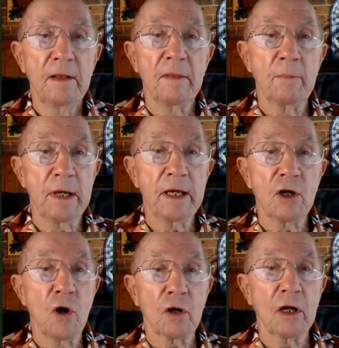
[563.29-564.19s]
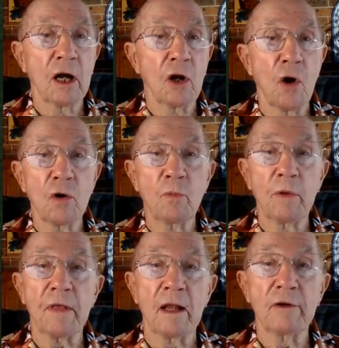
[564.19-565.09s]
The peacock, along
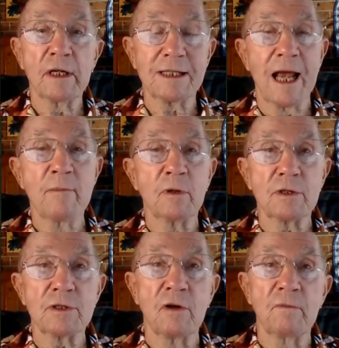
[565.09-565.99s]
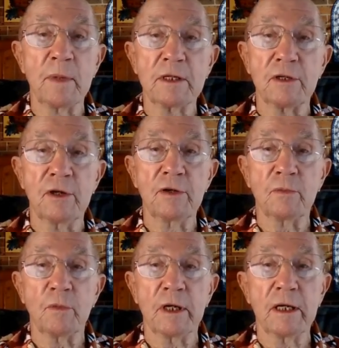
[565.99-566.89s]
with other examples of Minton
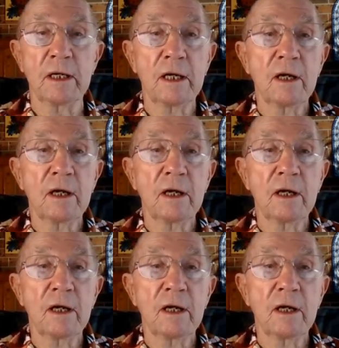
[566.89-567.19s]
earthenware,